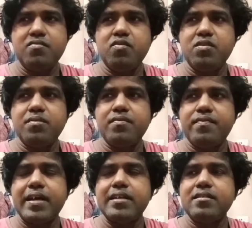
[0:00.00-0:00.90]
One of the
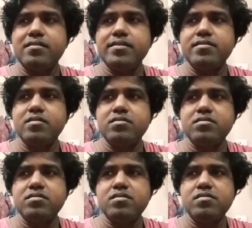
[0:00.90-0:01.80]
factor is
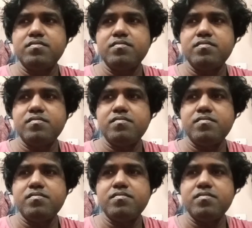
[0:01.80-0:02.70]
also
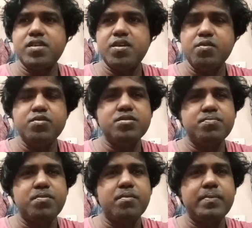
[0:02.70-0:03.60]
huge
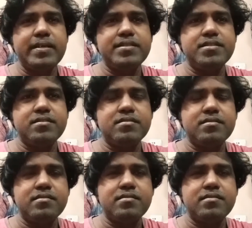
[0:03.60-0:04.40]
population.